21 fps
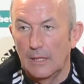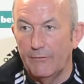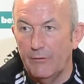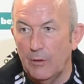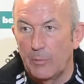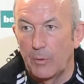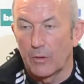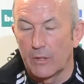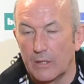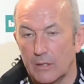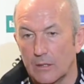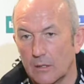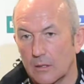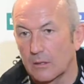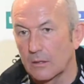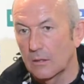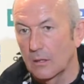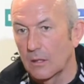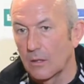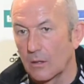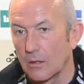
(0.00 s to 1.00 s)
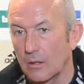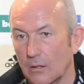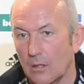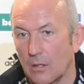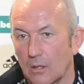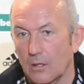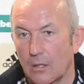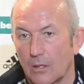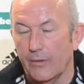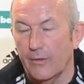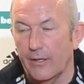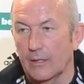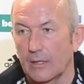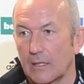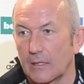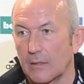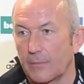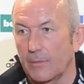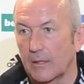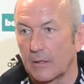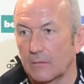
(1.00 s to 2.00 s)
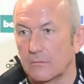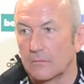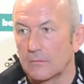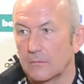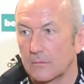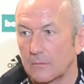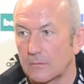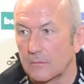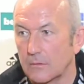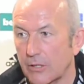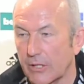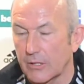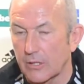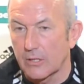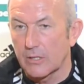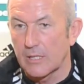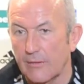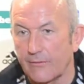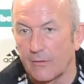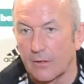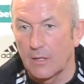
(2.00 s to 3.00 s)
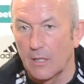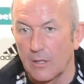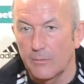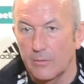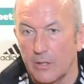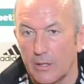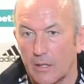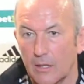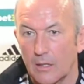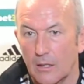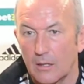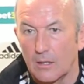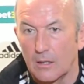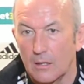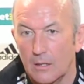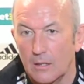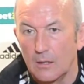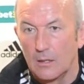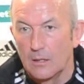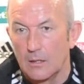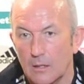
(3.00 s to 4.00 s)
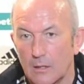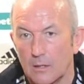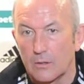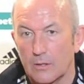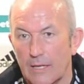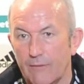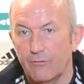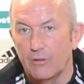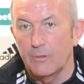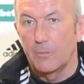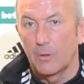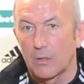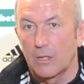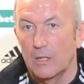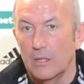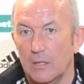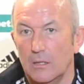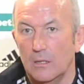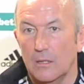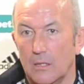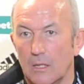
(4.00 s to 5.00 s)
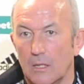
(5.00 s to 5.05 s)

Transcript: Everybody's, you know, I think there's about 6 or 7 clubs in it, and everybody